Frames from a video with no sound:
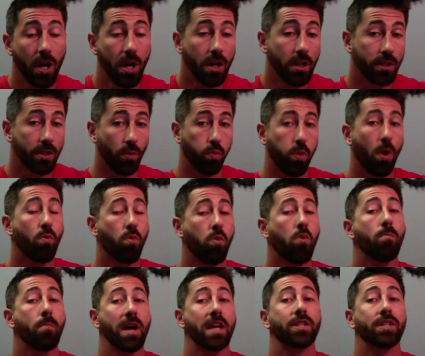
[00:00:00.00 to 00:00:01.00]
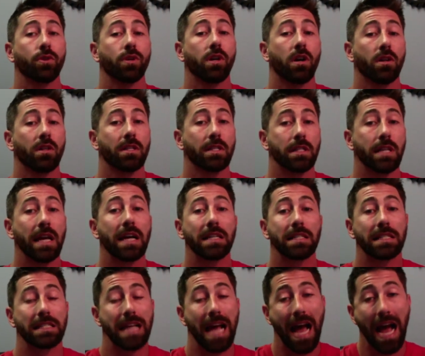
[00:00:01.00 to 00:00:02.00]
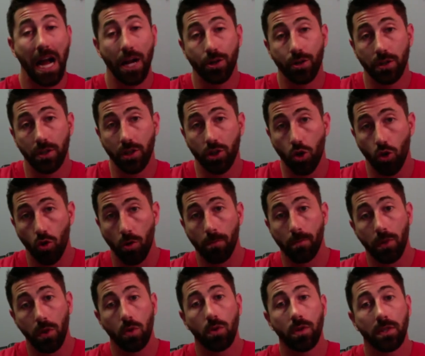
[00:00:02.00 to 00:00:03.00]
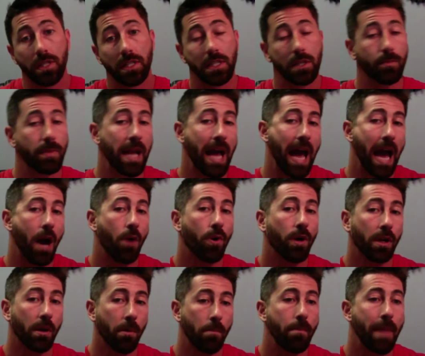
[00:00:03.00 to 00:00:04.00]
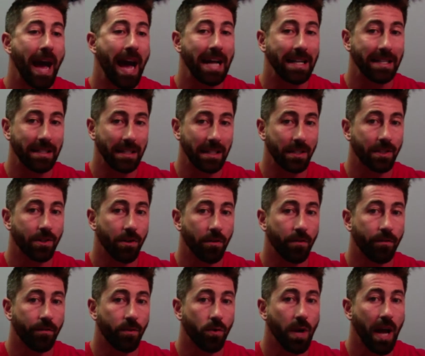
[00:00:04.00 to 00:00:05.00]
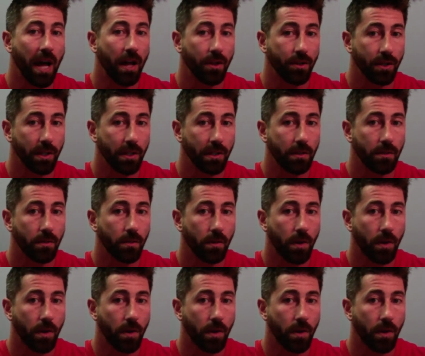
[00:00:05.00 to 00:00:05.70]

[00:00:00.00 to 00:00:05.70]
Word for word: So, what we're measuring on this test is actually your immune system and how it combats these certain food allergies.